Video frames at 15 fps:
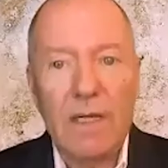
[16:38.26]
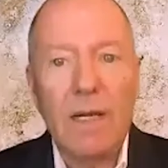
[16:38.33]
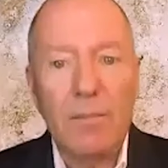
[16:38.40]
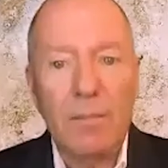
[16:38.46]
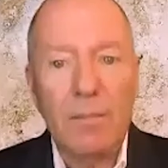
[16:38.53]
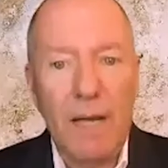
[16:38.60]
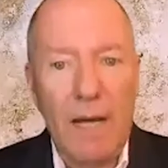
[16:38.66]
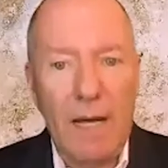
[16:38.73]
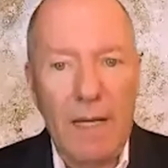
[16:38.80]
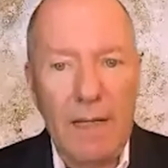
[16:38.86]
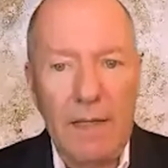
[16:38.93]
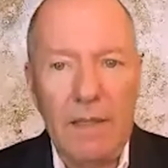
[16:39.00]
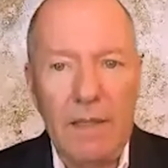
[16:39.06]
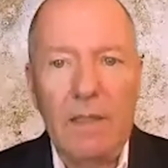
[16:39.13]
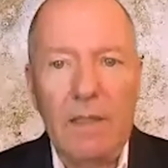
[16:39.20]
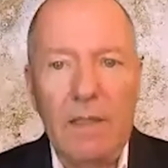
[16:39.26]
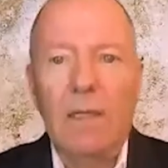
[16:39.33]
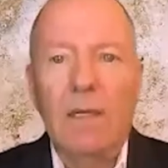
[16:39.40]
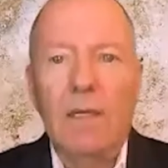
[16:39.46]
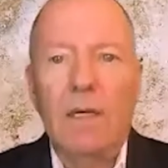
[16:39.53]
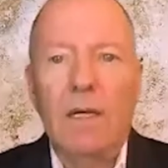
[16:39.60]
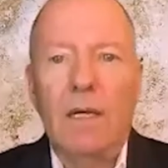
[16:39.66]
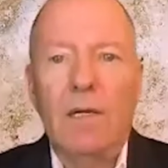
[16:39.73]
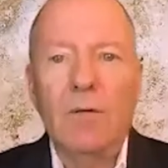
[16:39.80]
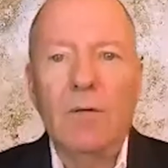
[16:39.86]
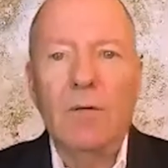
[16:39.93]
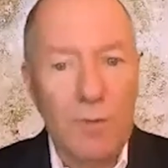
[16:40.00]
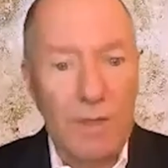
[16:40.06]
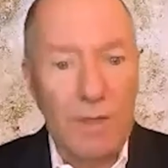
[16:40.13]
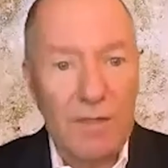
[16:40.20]
apply to
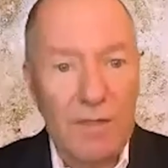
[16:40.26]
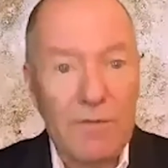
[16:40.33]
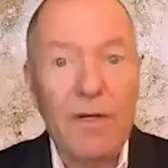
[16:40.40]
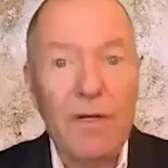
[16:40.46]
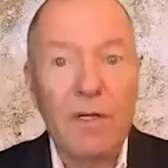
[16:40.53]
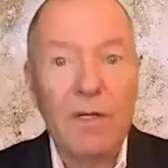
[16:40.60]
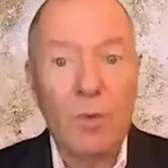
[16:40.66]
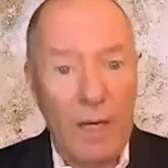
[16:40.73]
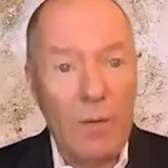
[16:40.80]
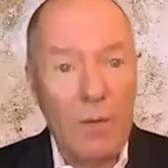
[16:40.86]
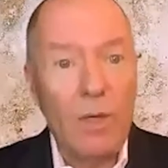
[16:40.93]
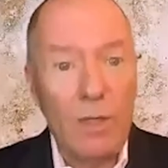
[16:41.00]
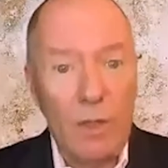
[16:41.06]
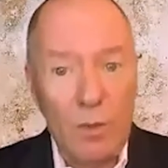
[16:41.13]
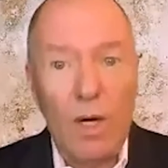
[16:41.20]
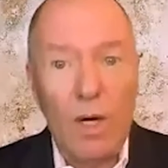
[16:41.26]
transfer to NYU